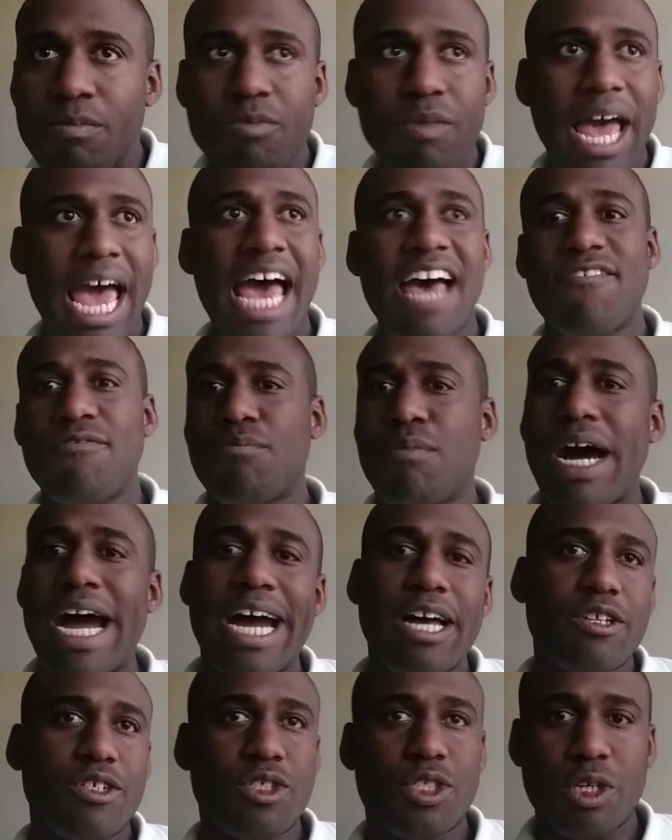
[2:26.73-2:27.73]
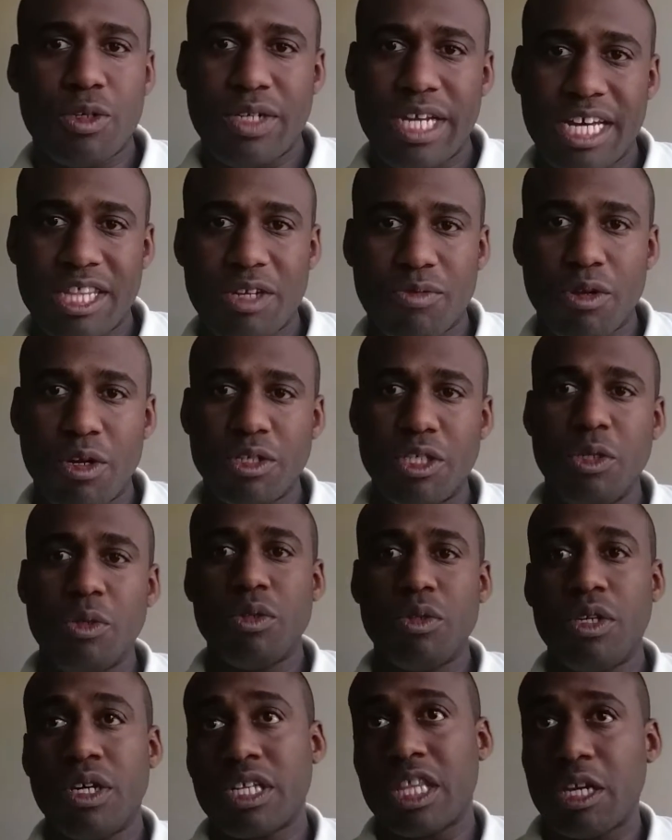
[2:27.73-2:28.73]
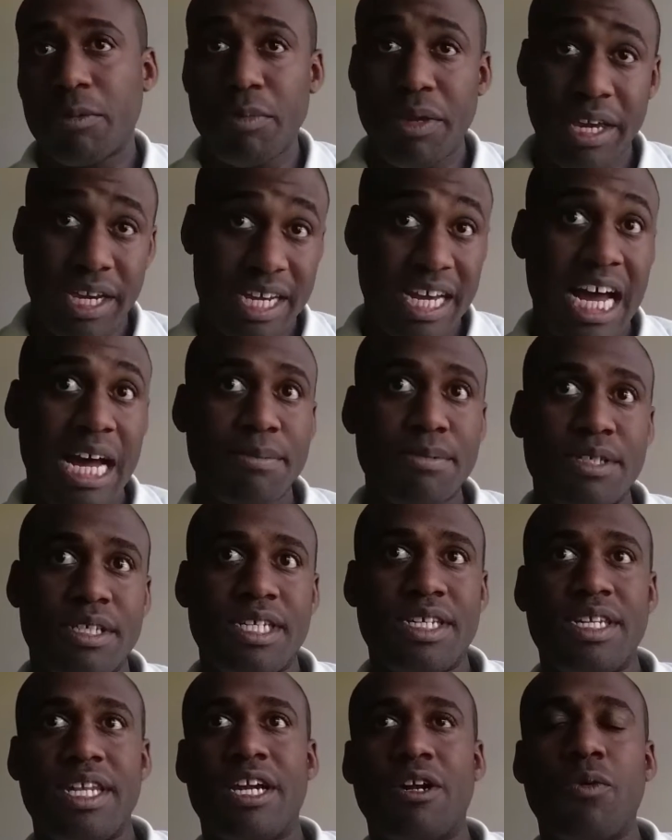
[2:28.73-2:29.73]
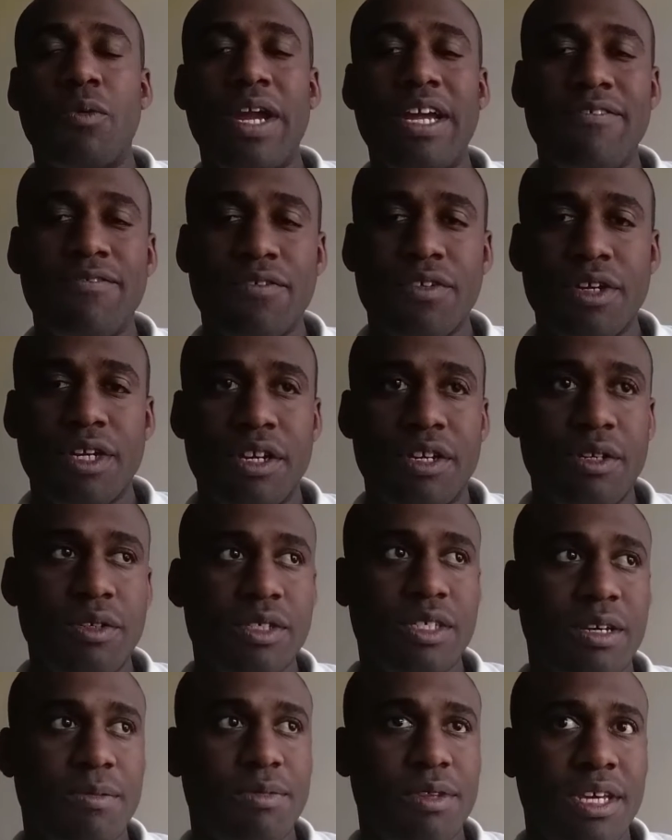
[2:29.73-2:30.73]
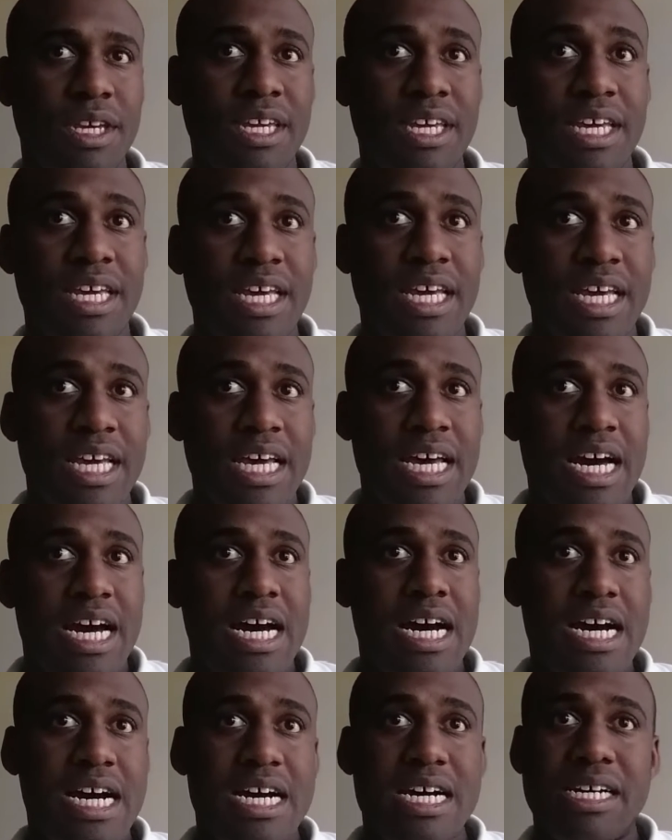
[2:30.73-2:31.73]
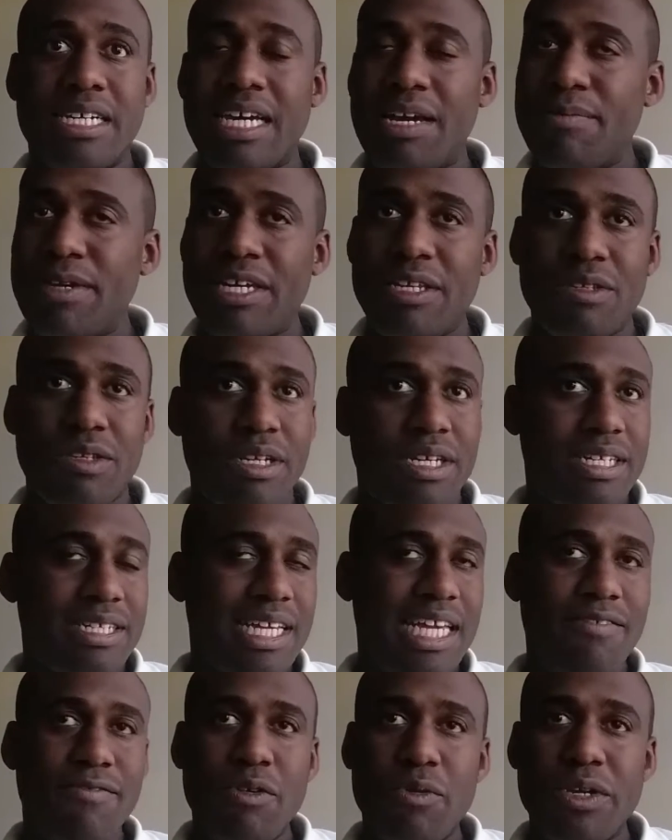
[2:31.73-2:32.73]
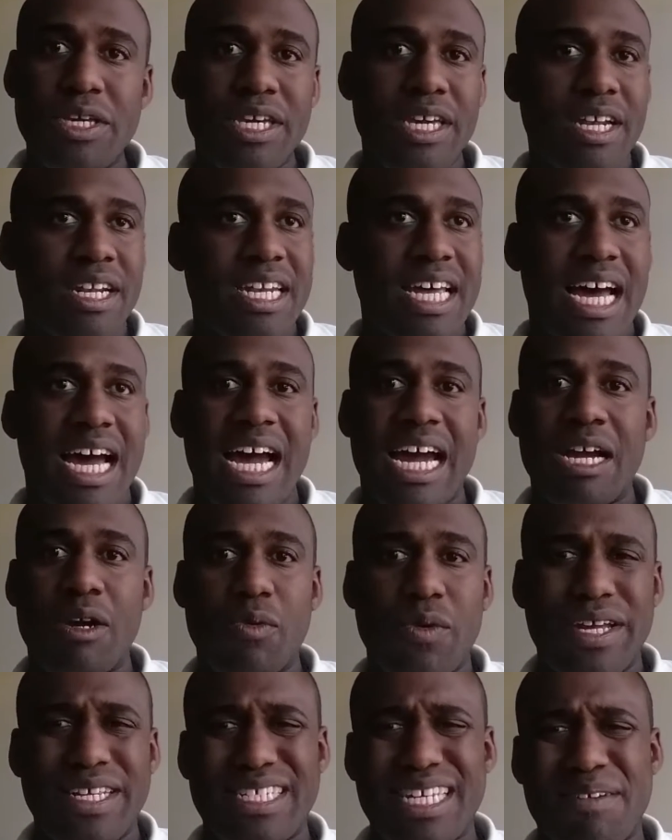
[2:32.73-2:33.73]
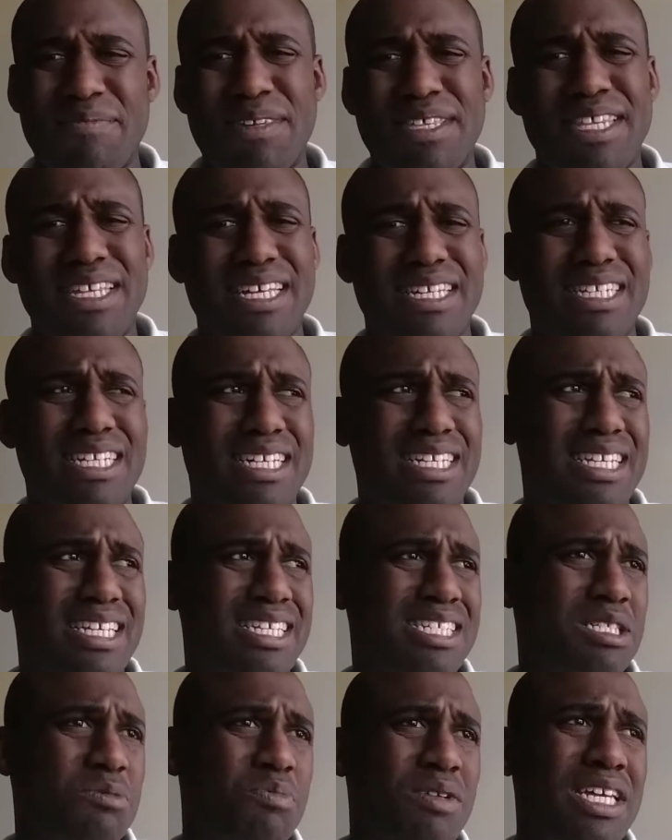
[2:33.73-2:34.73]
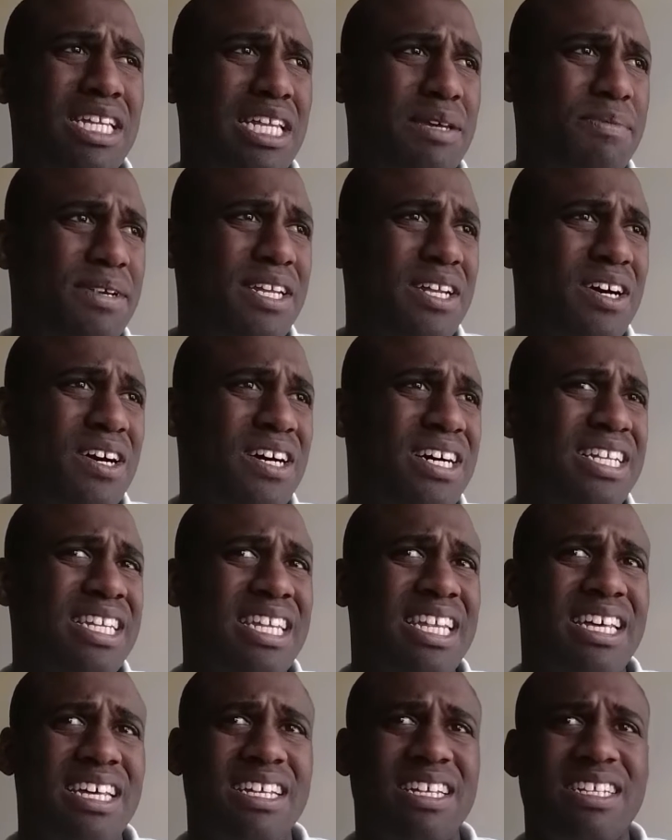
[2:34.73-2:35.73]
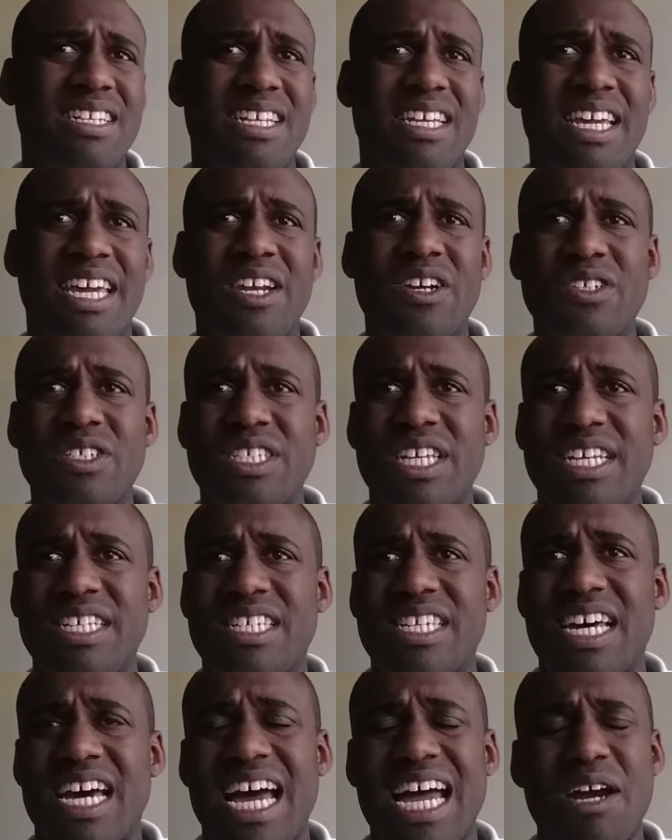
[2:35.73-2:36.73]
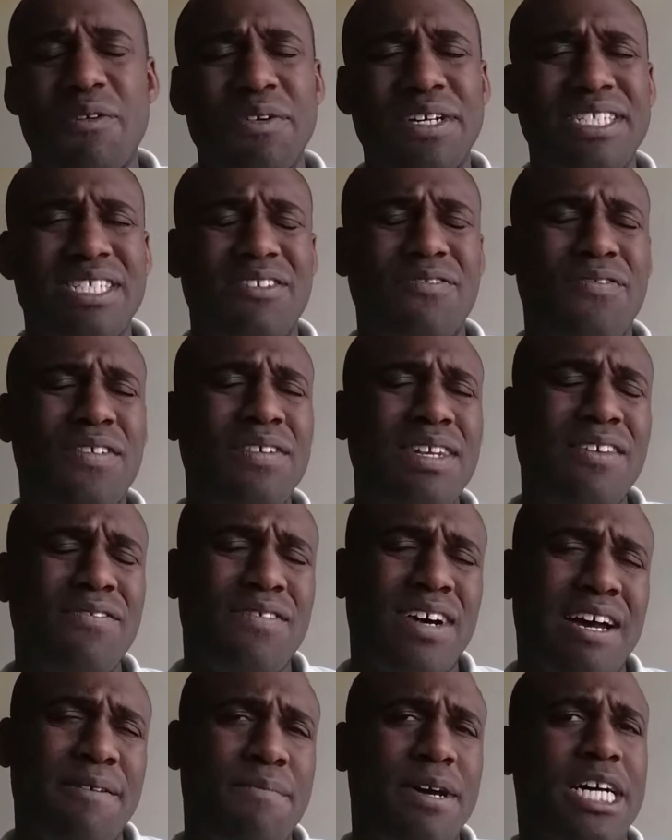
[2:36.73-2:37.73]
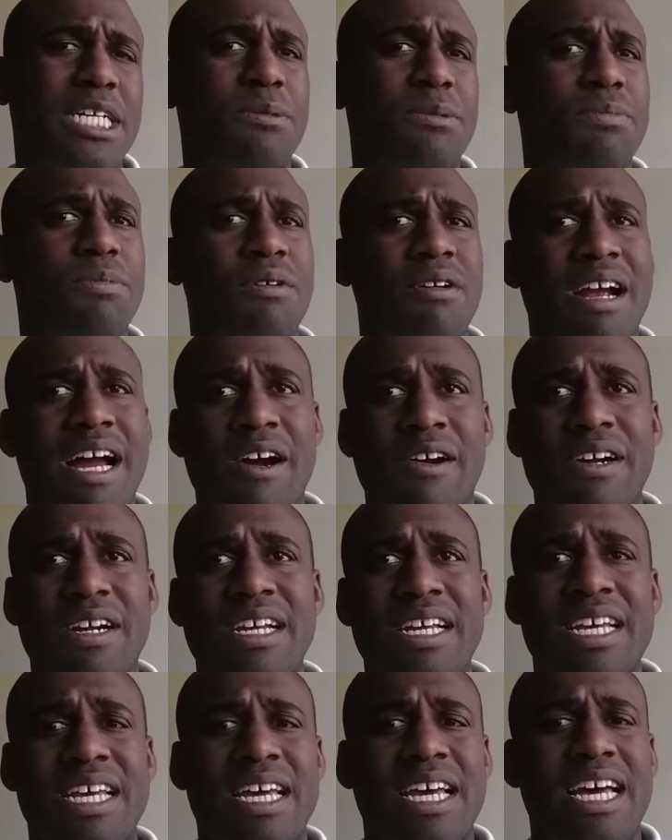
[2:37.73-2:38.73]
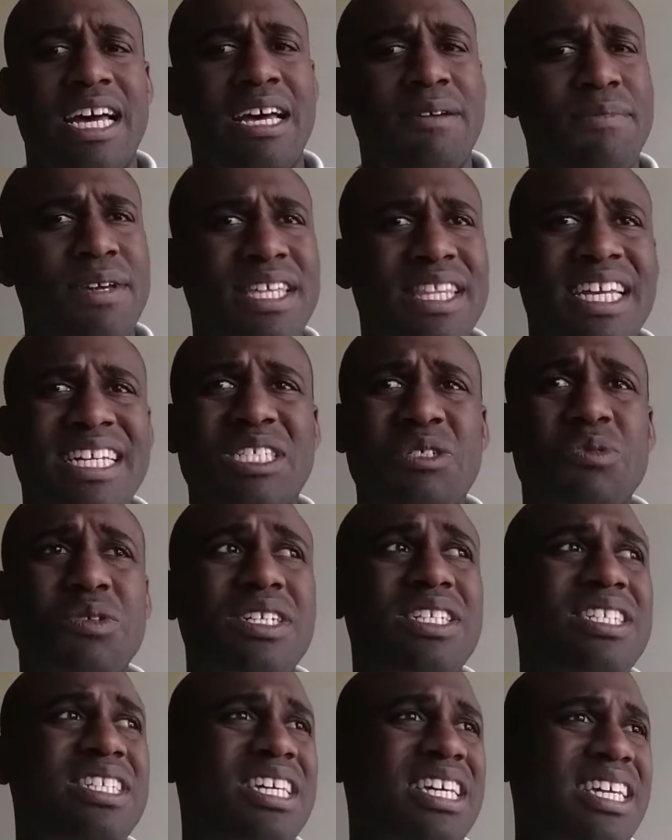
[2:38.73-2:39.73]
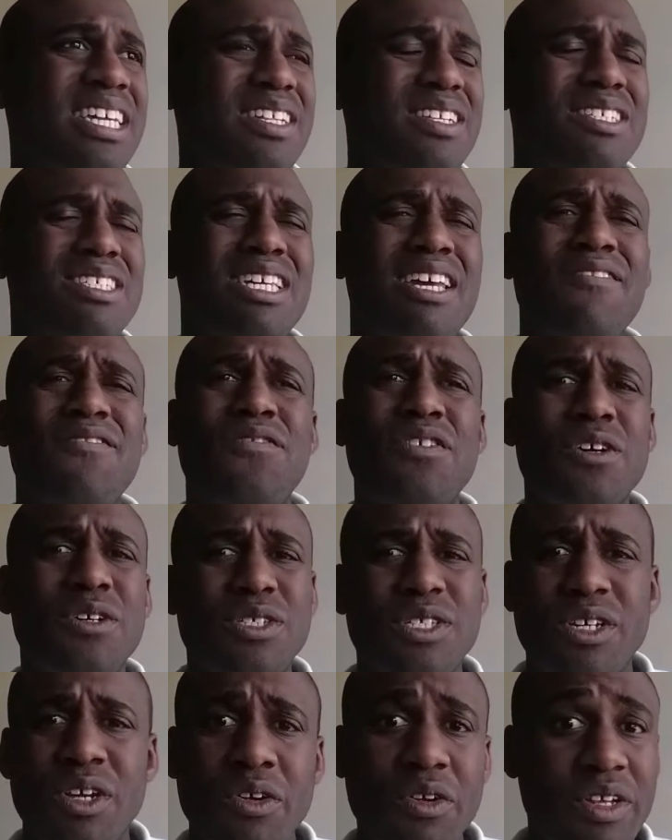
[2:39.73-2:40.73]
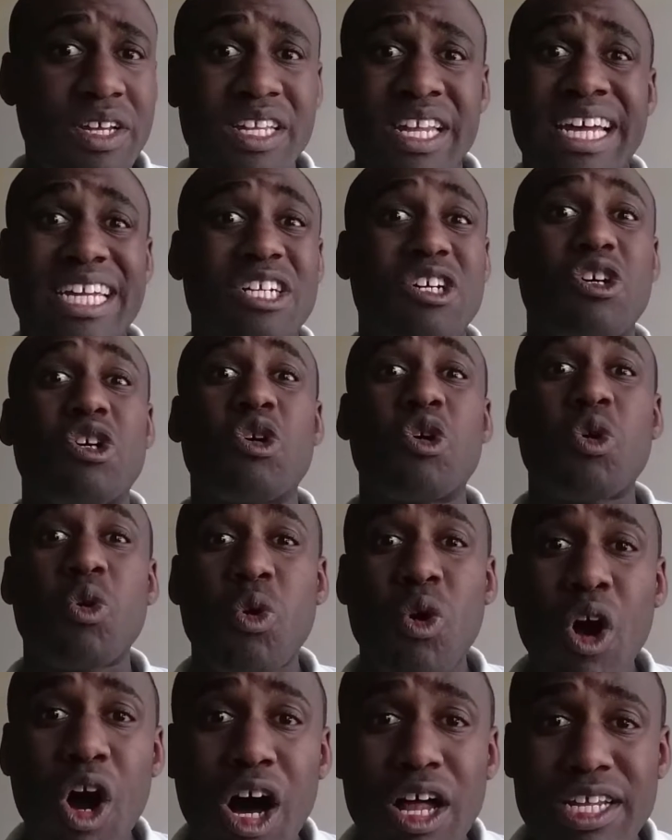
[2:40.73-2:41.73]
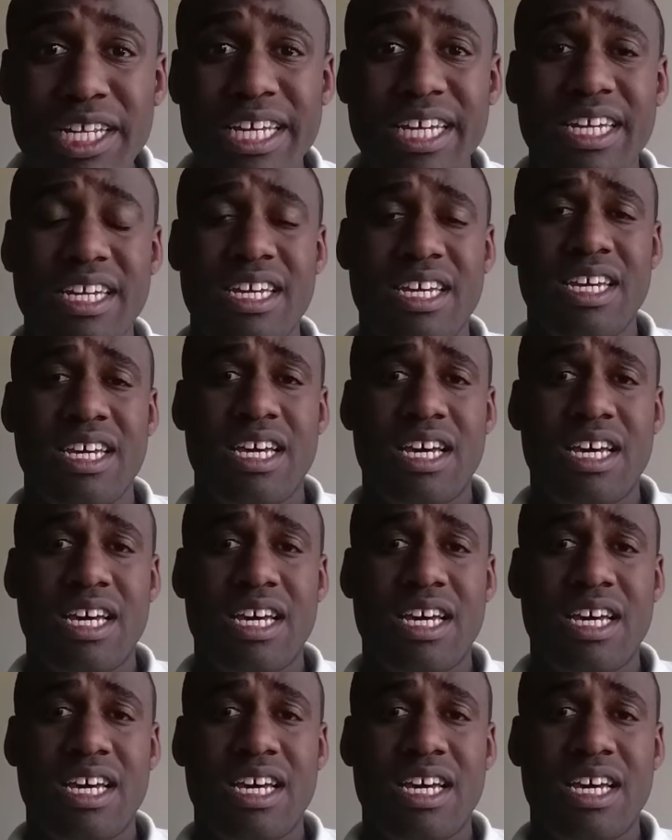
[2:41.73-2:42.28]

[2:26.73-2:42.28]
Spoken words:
half mile or so down the road, you look, there'd be a cop sitting there waiting for you to do something. I mean, even when you get on the highways, I mean, the speed limit on the interstates and the highways is 55 miles per hour. I mean, that's ridiculous. It feels literally like you're crawling.